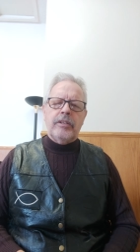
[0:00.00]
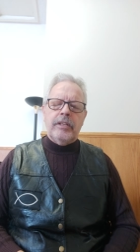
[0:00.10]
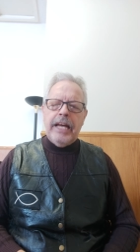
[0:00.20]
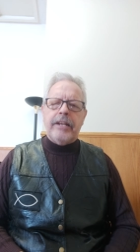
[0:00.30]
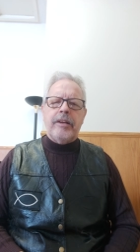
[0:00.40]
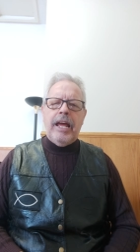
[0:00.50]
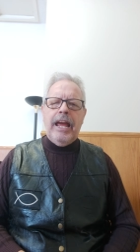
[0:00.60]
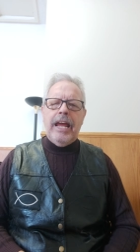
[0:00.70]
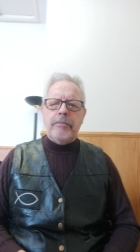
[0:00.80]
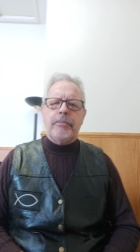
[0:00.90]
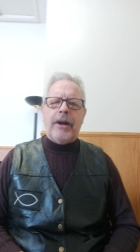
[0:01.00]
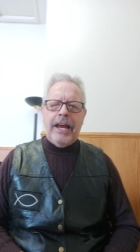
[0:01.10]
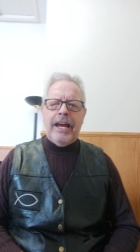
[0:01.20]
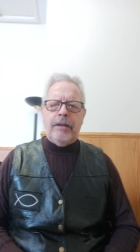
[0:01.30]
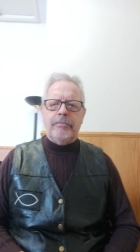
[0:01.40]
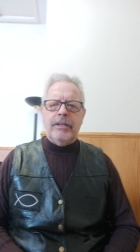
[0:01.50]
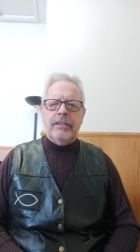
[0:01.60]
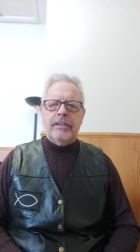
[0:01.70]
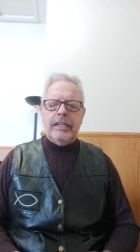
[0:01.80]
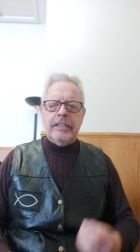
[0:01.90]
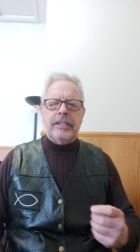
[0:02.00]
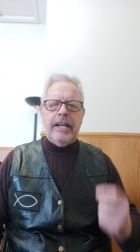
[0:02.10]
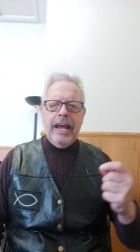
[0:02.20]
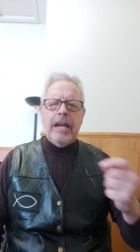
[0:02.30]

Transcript: Let Abraham, he said,